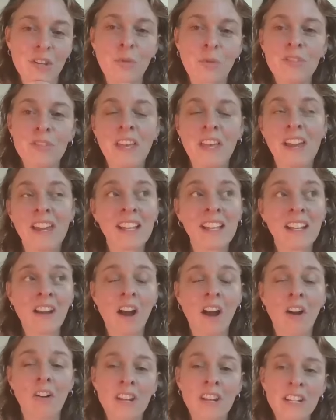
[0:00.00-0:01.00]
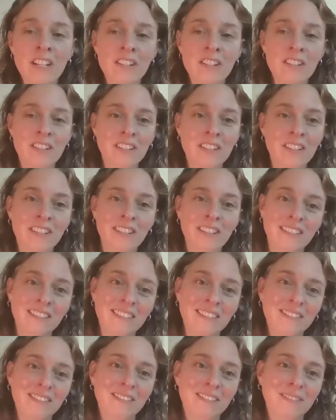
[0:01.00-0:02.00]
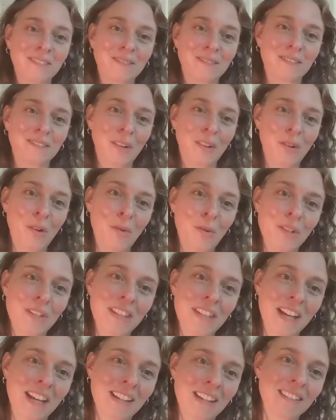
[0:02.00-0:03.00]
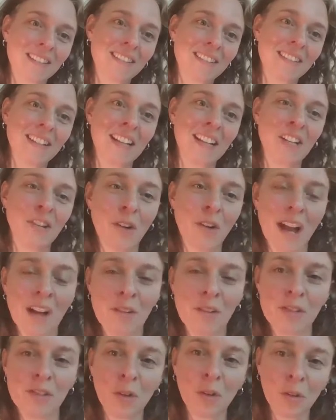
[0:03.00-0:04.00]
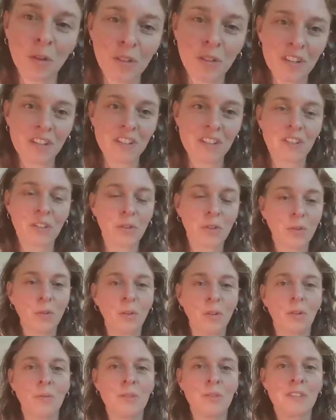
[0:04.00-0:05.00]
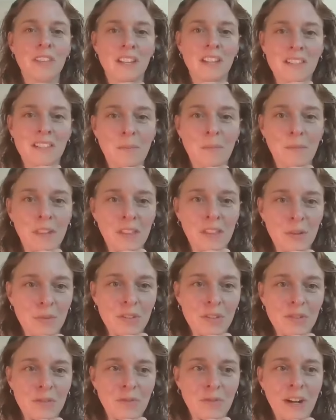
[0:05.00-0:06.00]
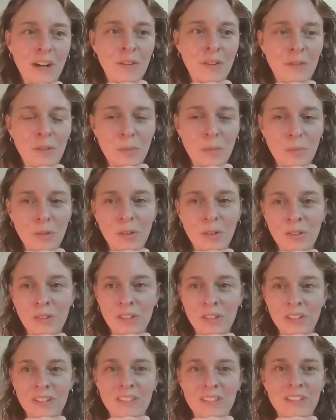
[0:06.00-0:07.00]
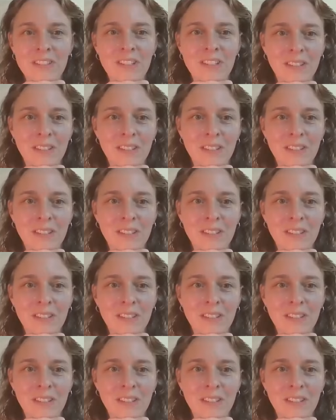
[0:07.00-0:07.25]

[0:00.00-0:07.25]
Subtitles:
So was that encouraged, or was that in your household and at school, or was that something that was frowned upon?